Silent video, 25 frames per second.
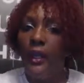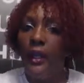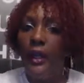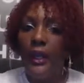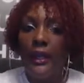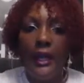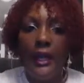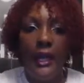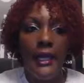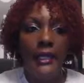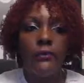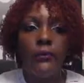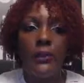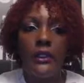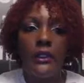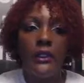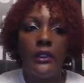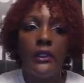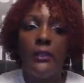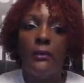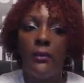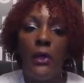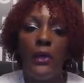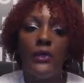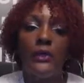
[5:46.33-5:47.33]
And that's what's
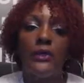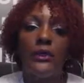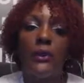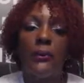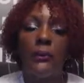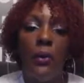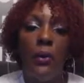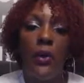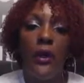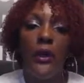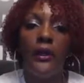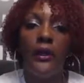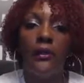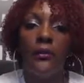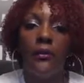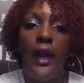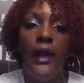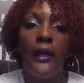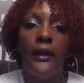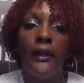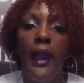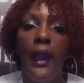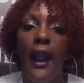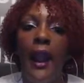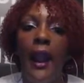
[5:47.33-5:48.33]
most important
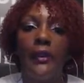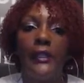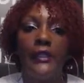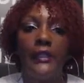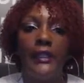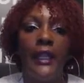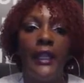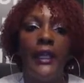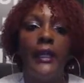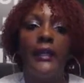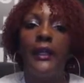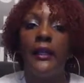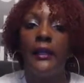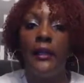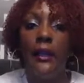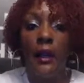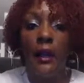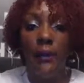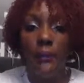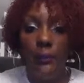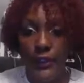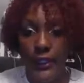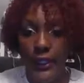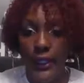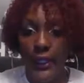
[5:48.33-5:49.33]
right now, is getting the
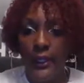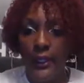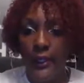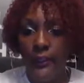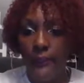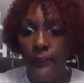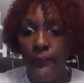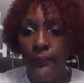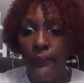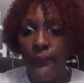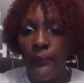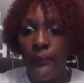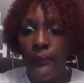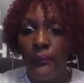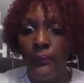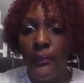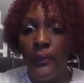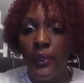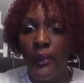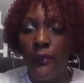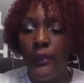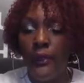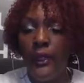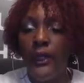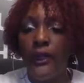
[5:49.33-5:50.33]
numbers up.
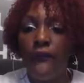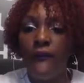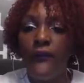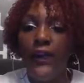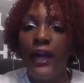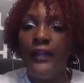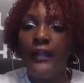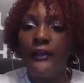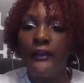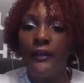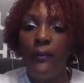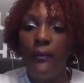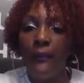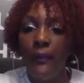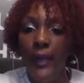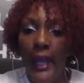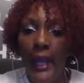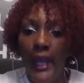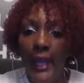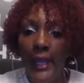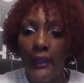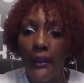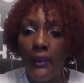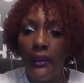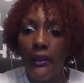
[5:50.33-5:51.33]
We can fight them
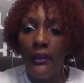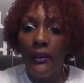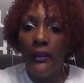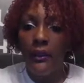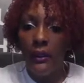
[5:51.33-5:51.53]
back.